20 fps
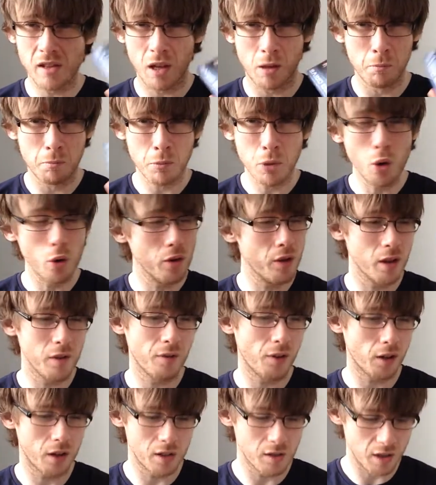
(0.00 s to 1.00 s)
I'll mute the
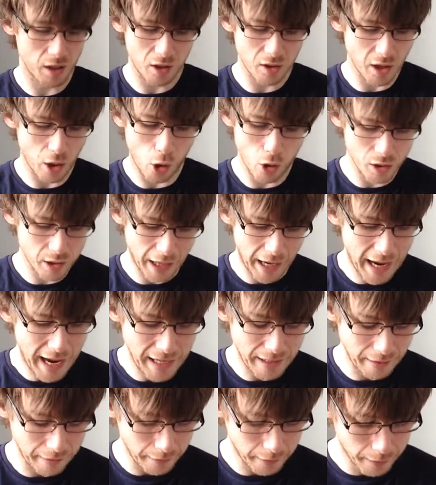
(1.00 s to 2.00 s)
fucking sound because I honestly
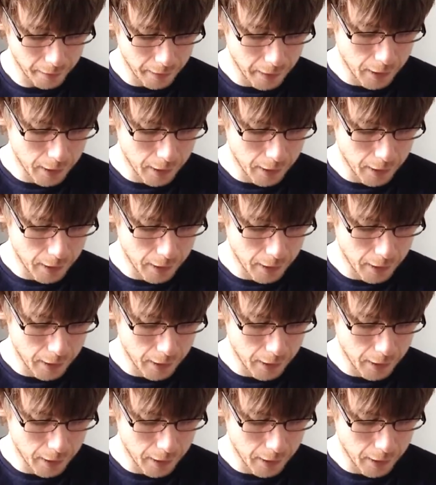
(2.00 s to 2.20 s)
hate it.